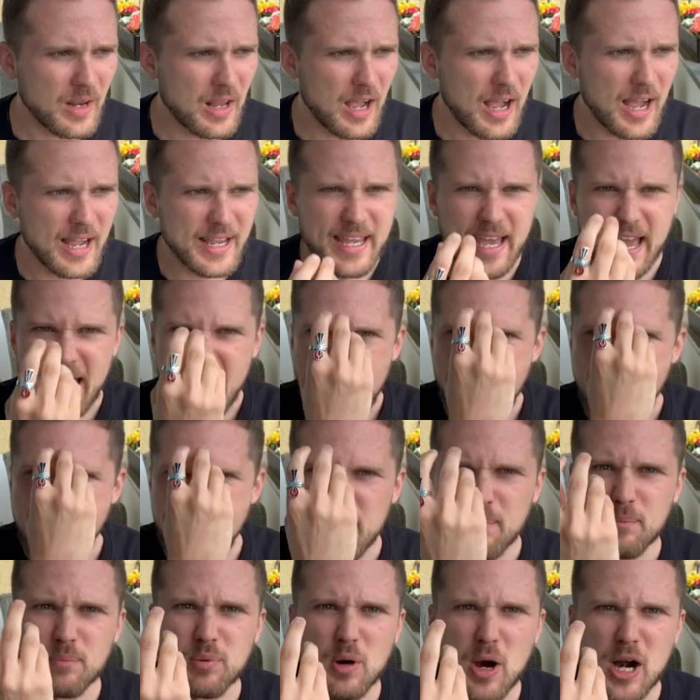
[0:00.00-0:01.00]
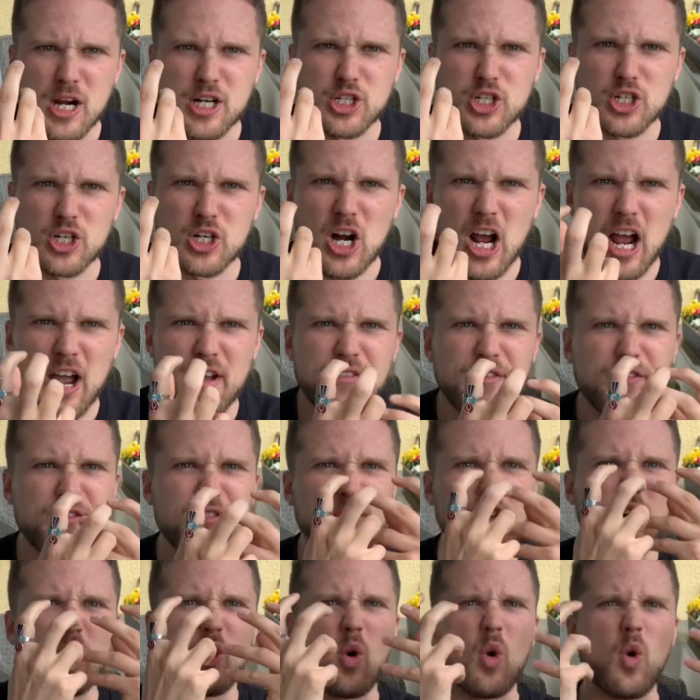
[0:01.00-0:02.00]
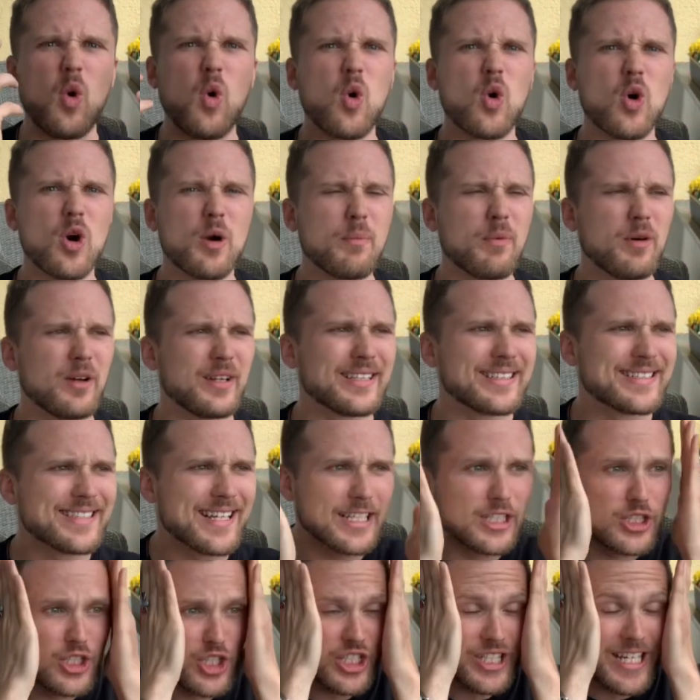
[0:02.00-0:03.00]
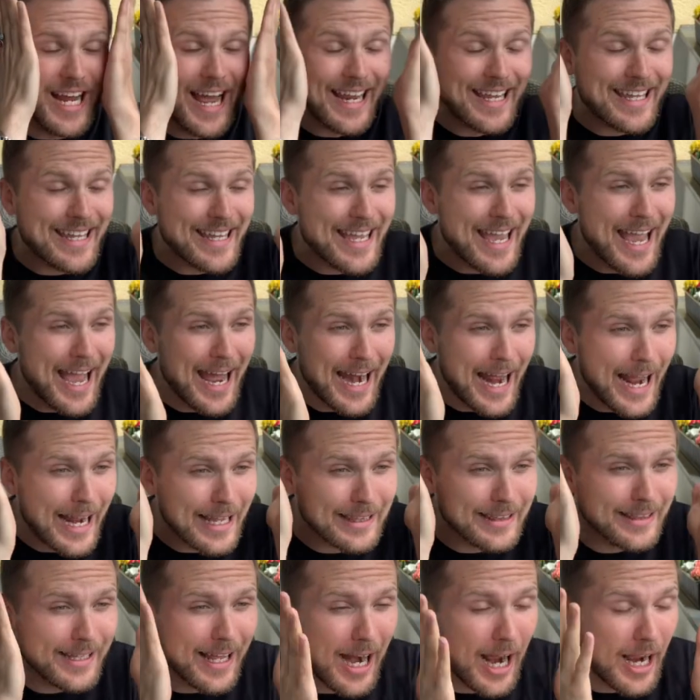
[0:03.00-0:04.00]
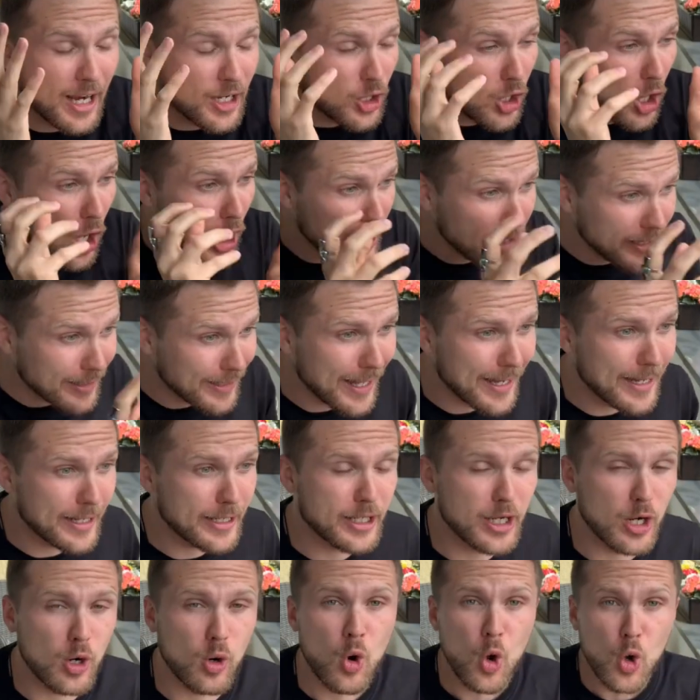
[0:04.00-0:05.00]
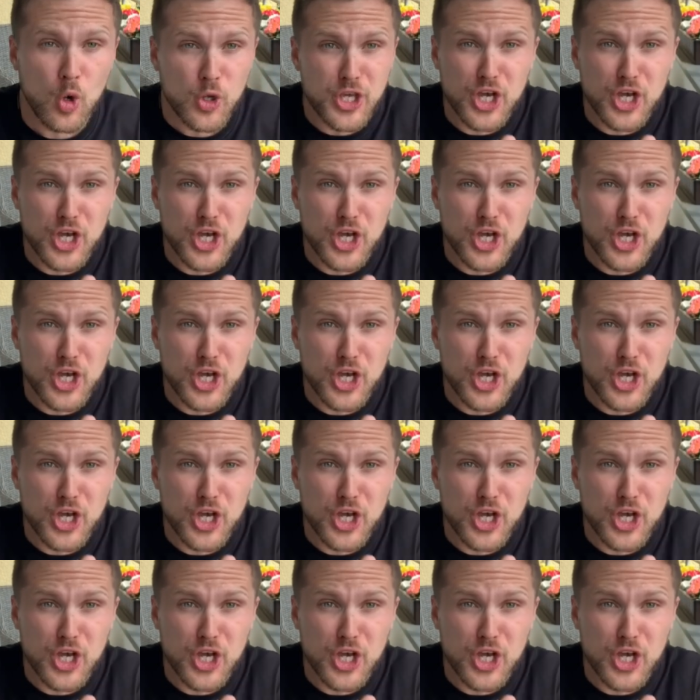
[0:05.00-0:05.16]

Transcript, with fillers: I get head pressure. I feel horrible. It's like, geez, I can't. I li- I gotta let it go.